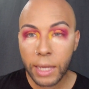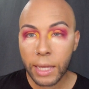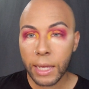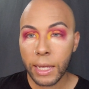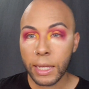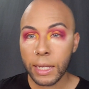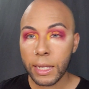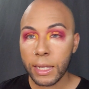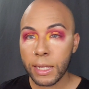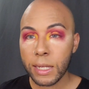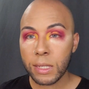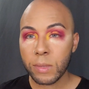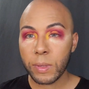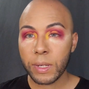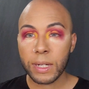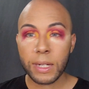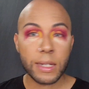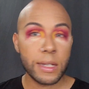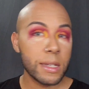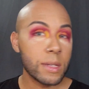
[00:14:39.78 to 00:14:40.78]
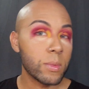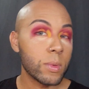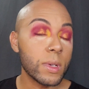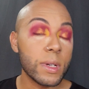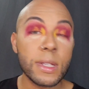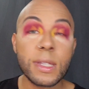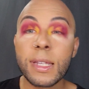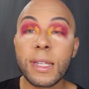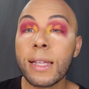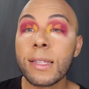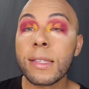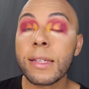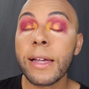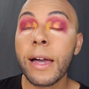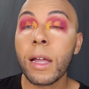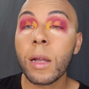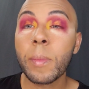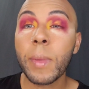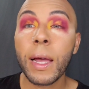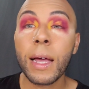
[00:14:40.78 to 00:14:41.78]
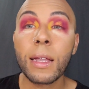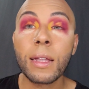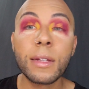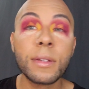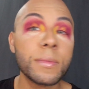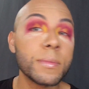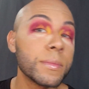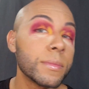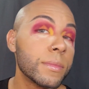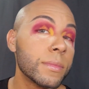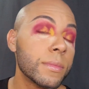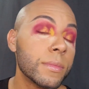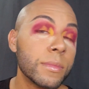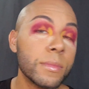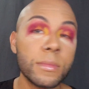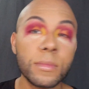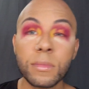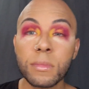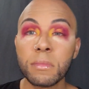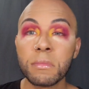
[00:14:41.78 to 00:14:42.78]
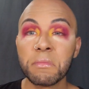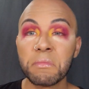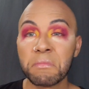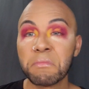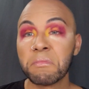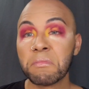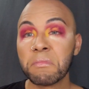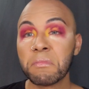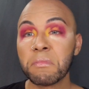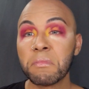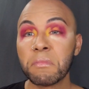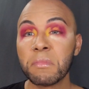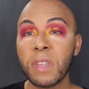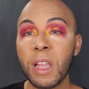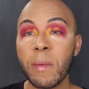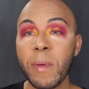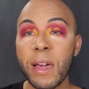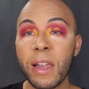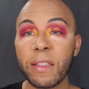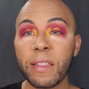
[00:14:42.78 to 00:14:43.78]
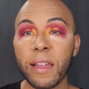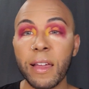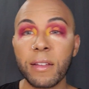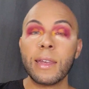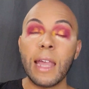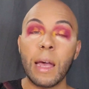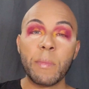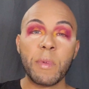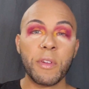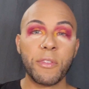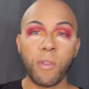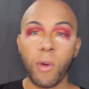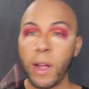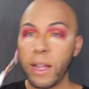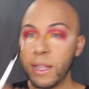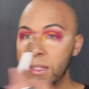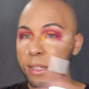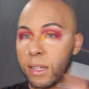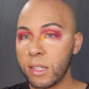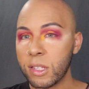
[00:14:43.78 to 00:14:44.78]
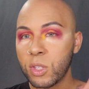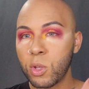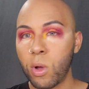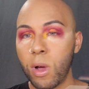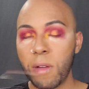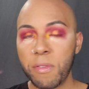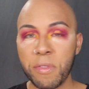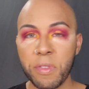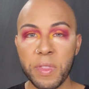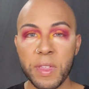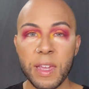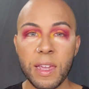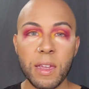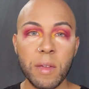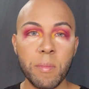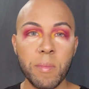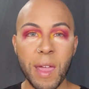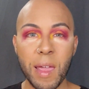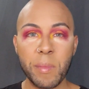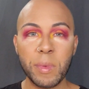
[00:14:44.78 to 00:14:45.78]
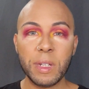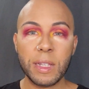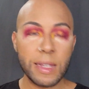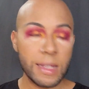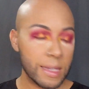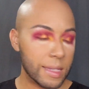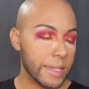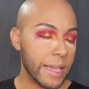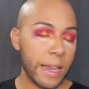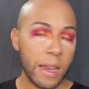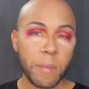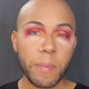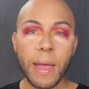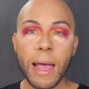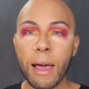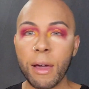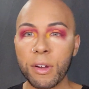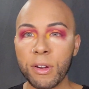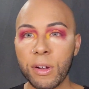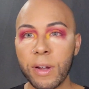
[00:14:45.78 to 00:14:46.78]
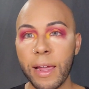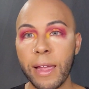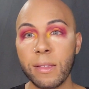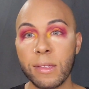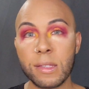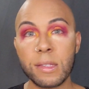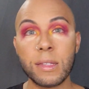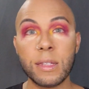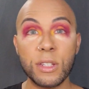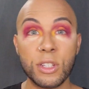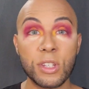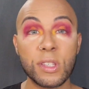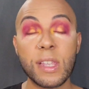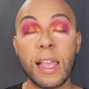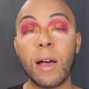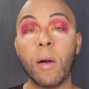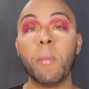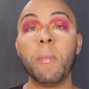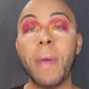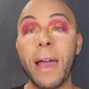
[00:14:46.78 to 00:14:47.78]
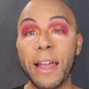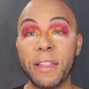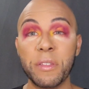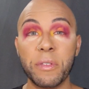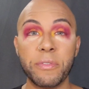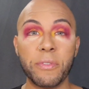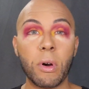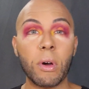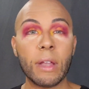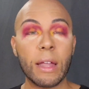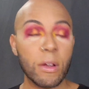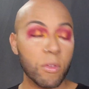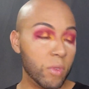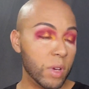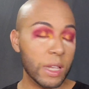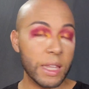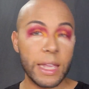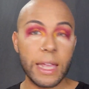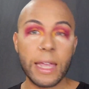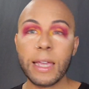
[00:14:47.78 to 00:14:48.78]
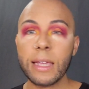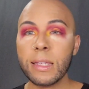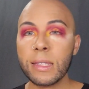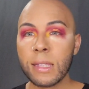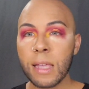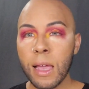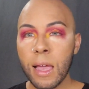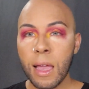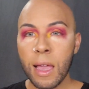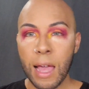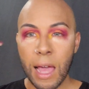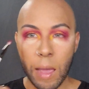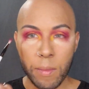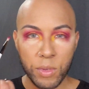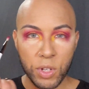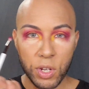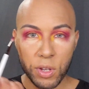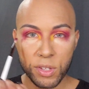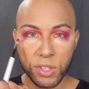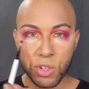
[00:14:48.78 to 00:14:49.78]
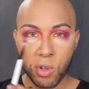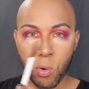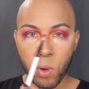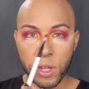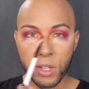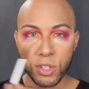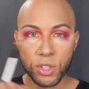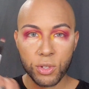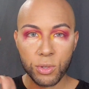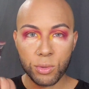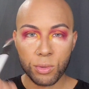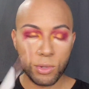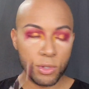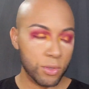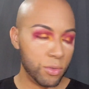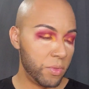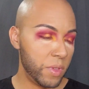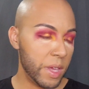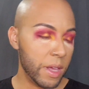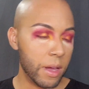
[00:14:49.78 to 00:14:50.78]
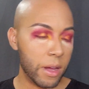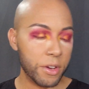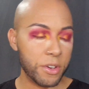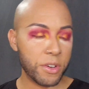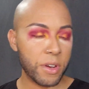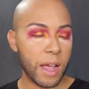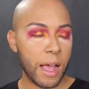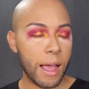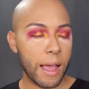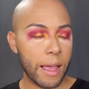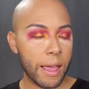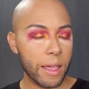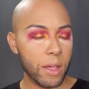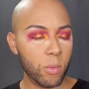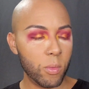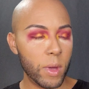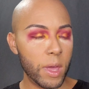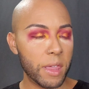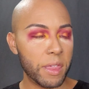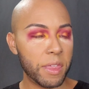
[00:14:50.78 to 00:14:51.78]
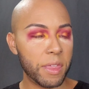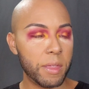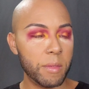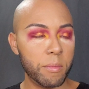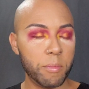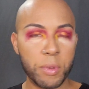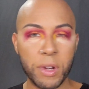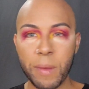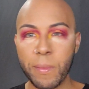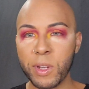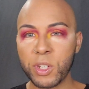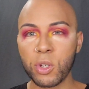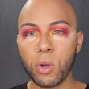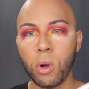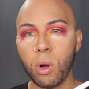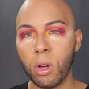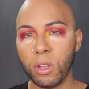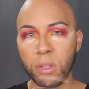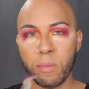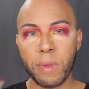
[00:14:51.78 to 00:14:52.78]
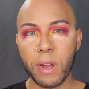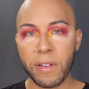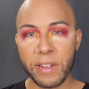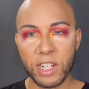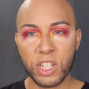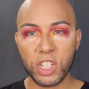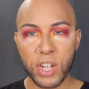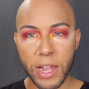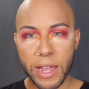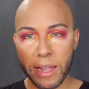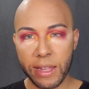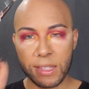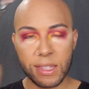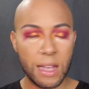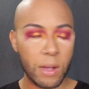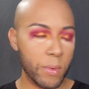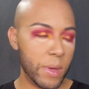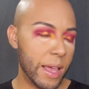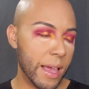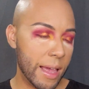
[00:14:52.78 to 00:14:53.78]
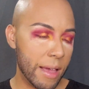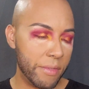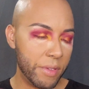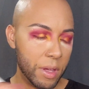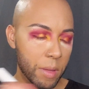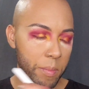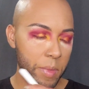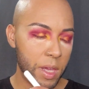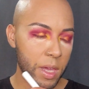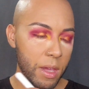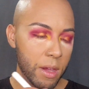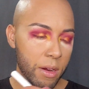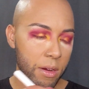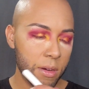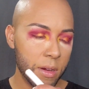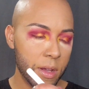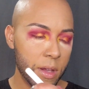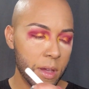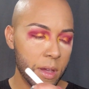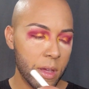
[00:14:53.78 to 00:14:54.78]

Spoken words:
it is what it is. We're testing out a palette. Not mad at that. Now, before I dust off the Maybelline setting powder and see just how bad the fallout really is, I'm just going to do the under eye with pretty much all the berry shades that we have up here.